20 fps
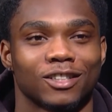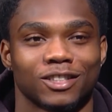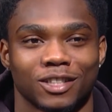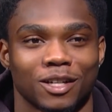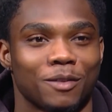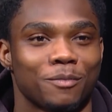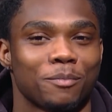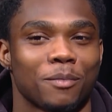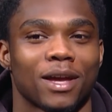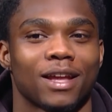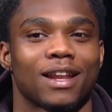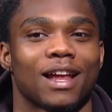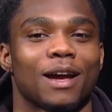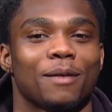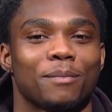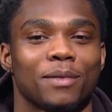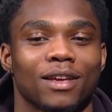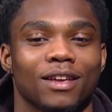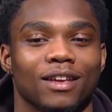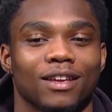Some may
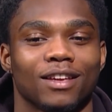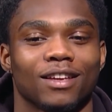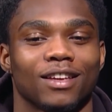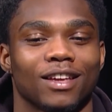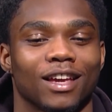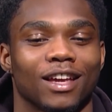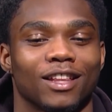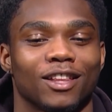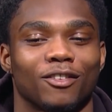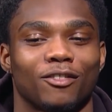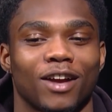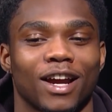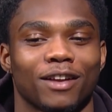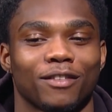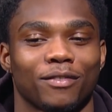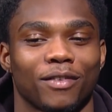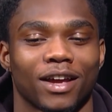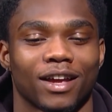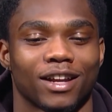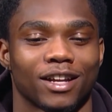not be in the right
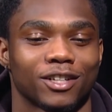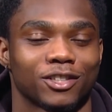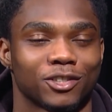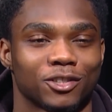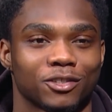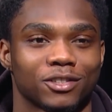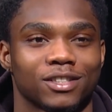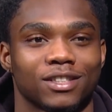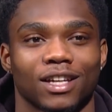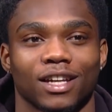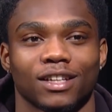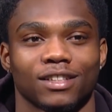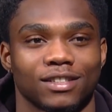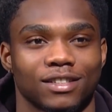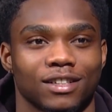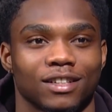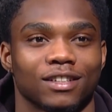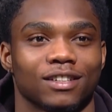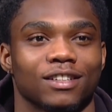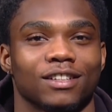financial state
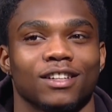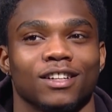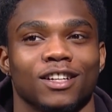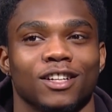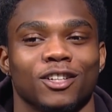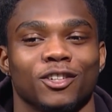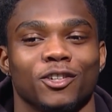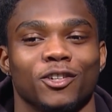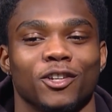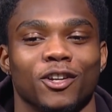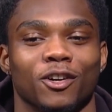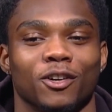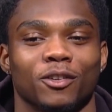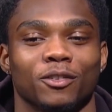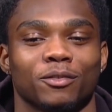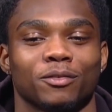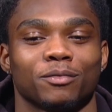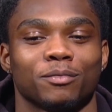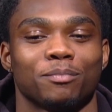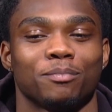to, you know,